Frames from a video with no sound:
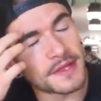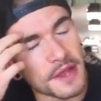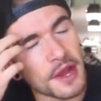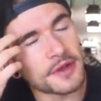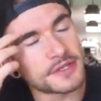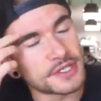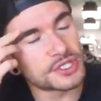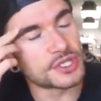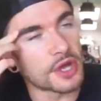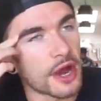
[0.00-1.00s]

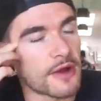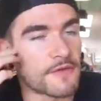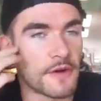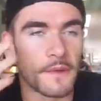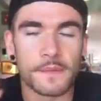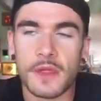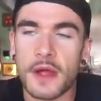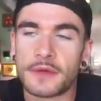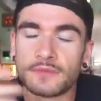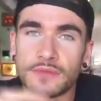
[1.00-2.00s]
air-conditioned car for
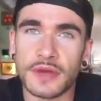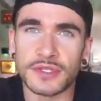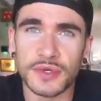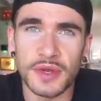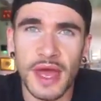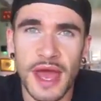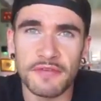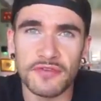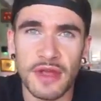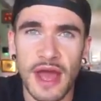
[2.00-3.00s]
about
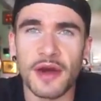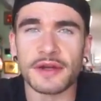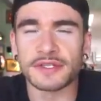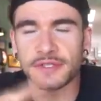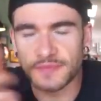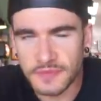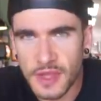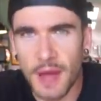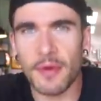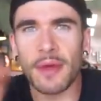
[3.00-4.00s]
2.5, 3 hours
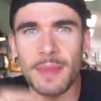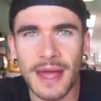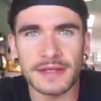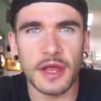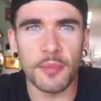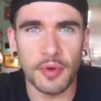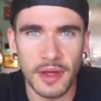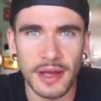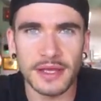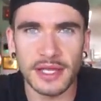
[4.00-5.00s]
on my way back to the airport. I
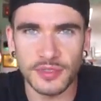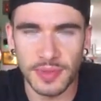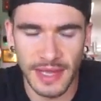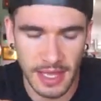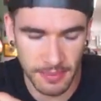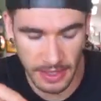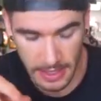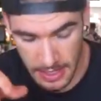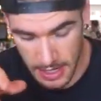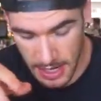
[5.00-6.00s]
got to catch a plane, but
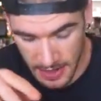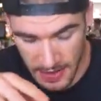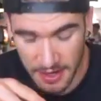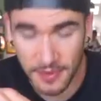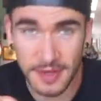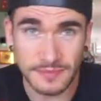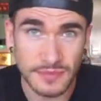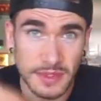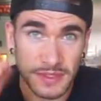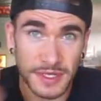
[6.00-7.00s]
with everyone,
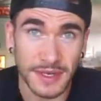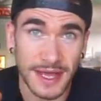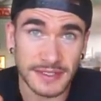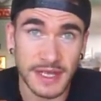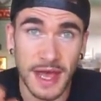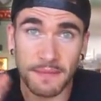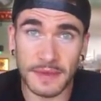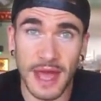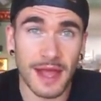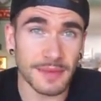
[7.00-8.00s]
till next time,
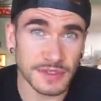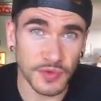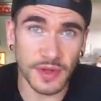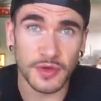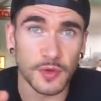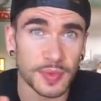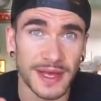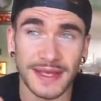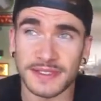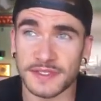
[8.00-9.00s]
Yakima's a really cool
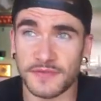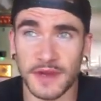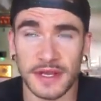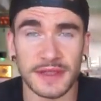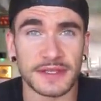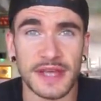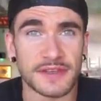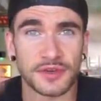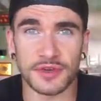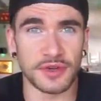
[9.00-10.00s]
place. It's freaking in the
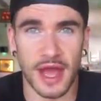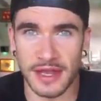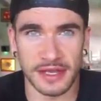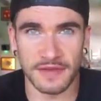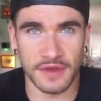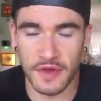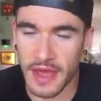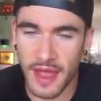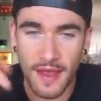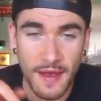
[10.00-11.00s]
desert. I didn't even know
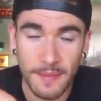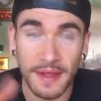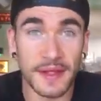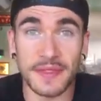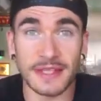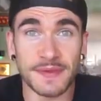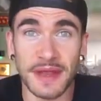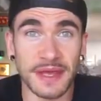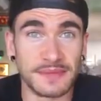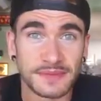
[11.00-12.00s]
that, but that's about
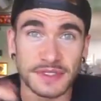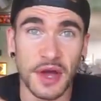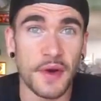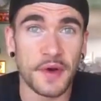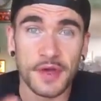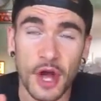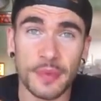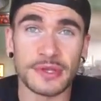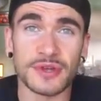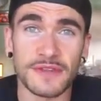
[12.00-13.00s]
it. So,
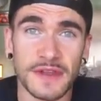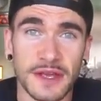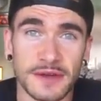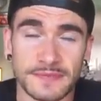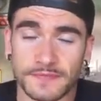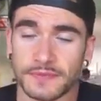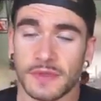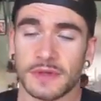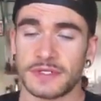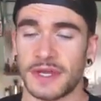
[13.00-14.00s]
hope you enjoyed the video.
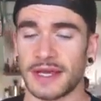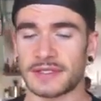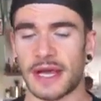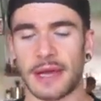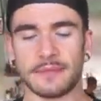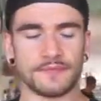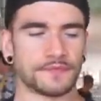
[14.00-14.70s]
Until next time,